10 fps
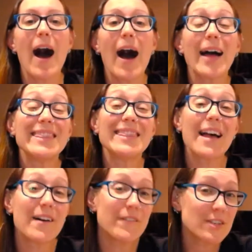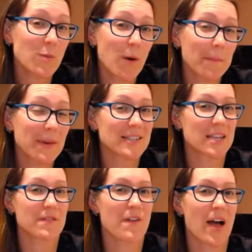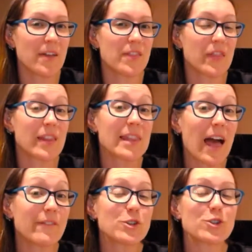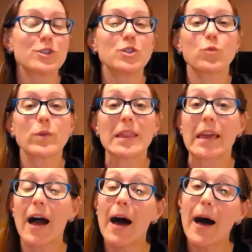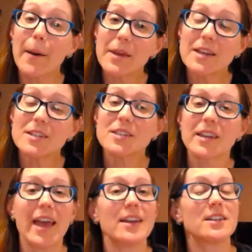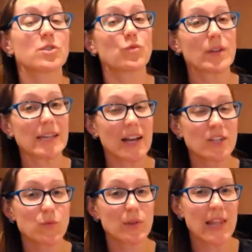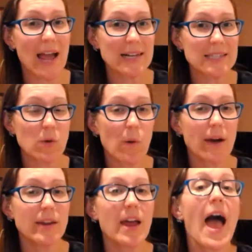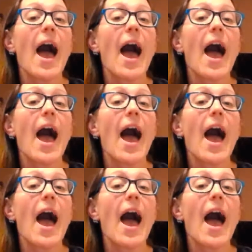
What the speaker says: I love this one because I find that the lavender is really calming. It's a really nice relaxing one.